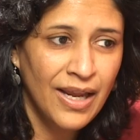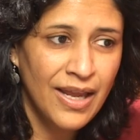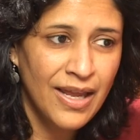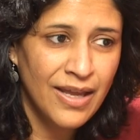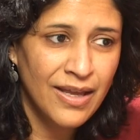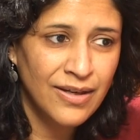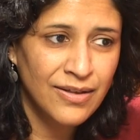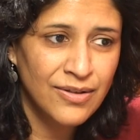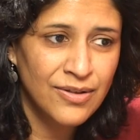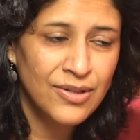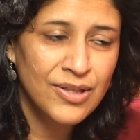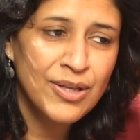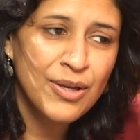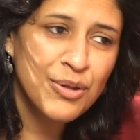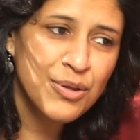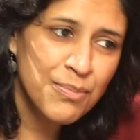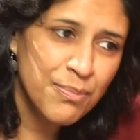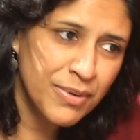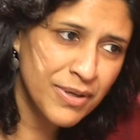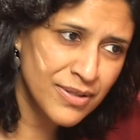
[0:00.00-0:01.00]
And the
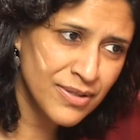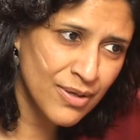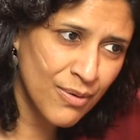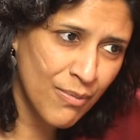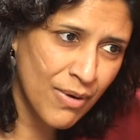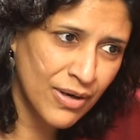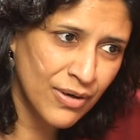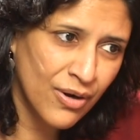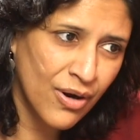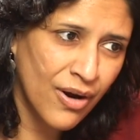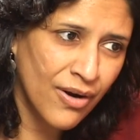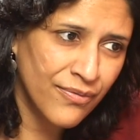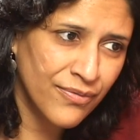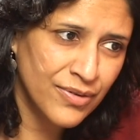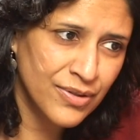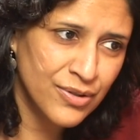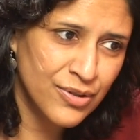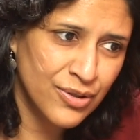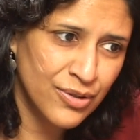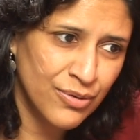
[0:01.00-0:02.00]
other piece I want to offer
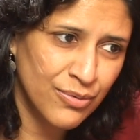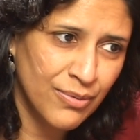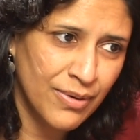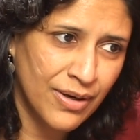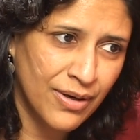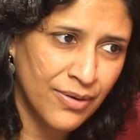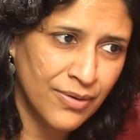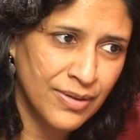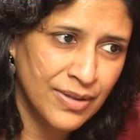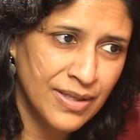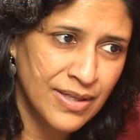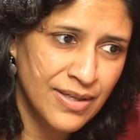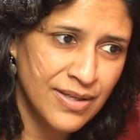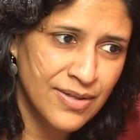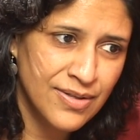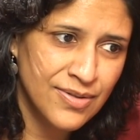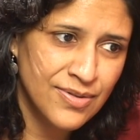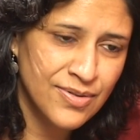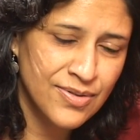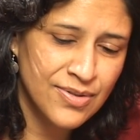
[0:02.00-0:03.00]
to you, Erin,
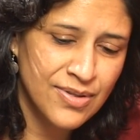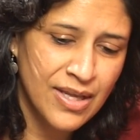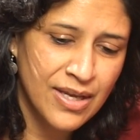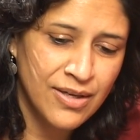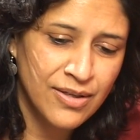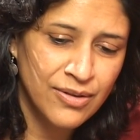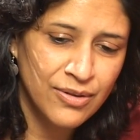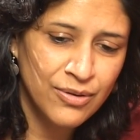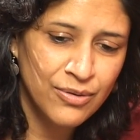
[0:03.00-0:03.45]
is that